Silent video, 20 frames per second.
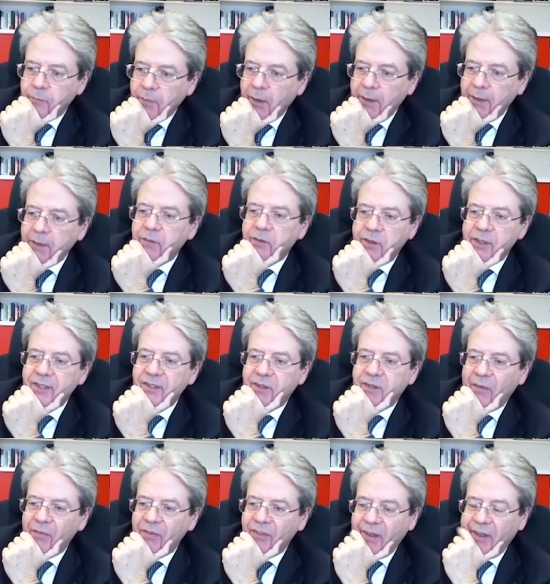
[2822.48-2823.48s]

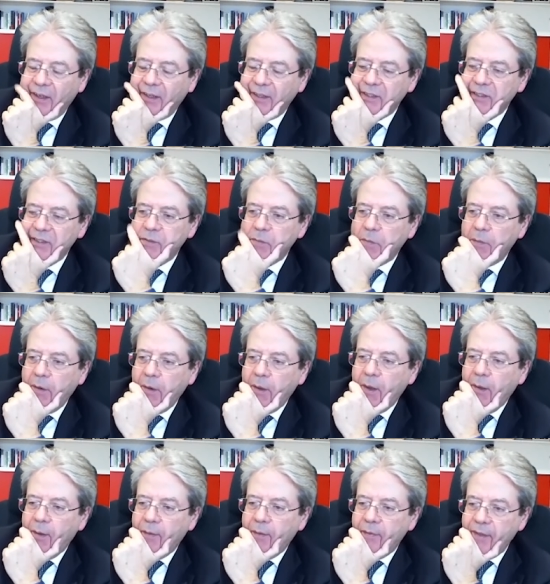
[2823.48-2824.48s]
interesting things.
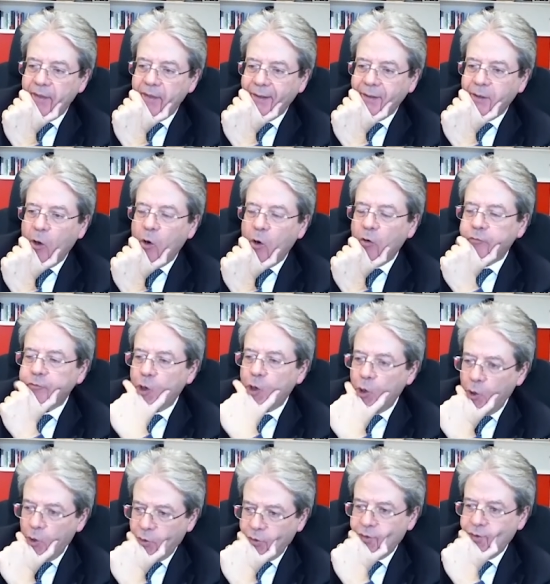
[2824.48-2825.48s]
Then, of
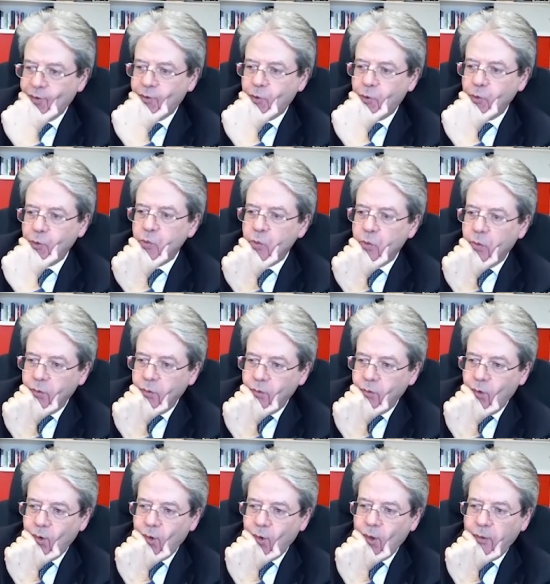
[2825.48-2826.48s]
course, two
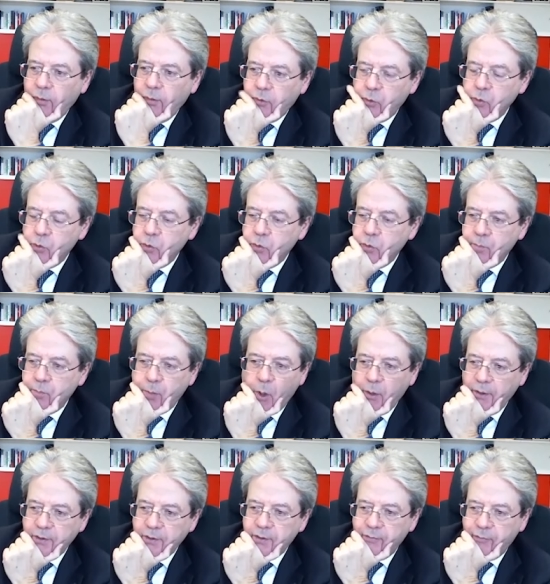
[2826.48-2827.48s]

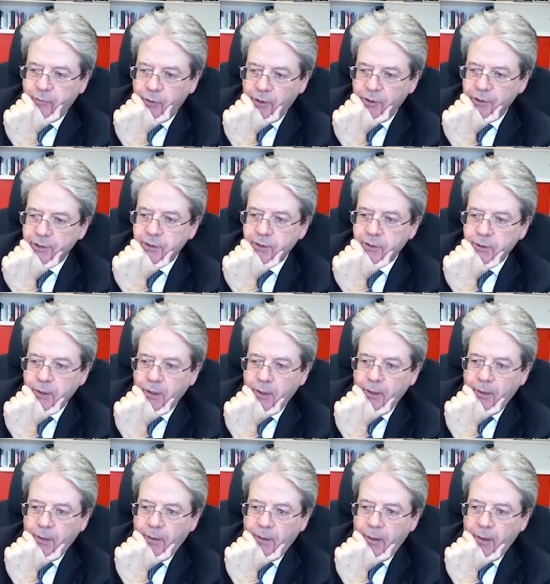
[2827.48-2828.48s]
points. First,
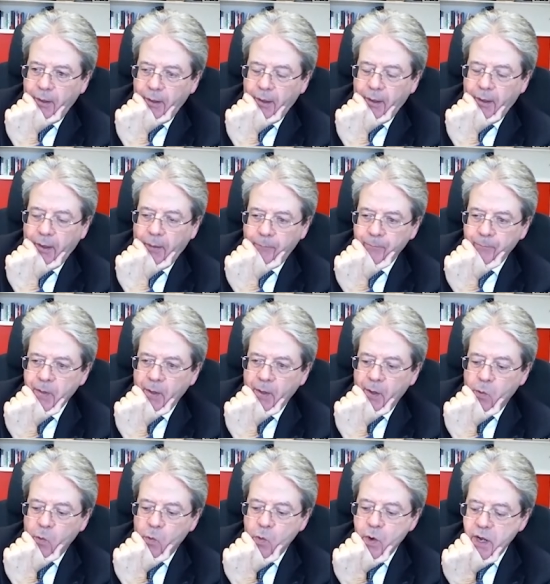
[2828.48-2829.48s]

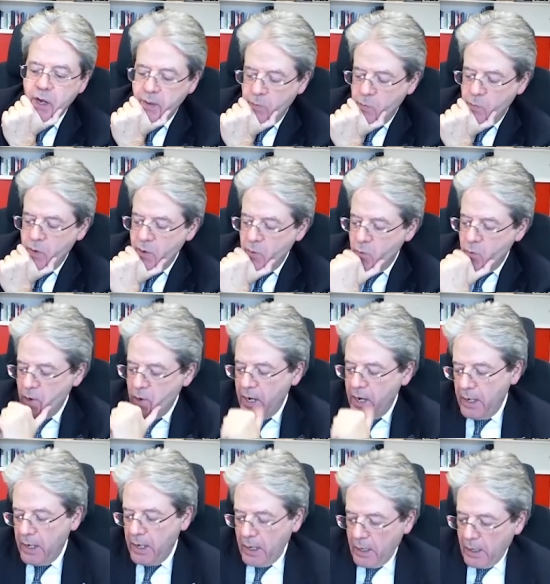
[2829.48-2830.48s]
we
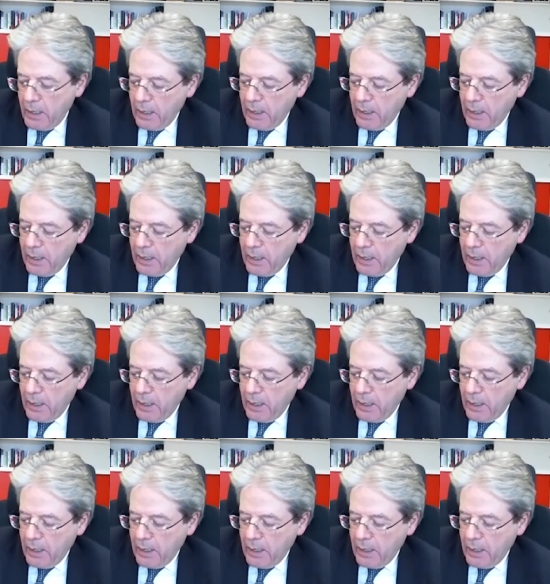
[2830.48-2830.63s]
will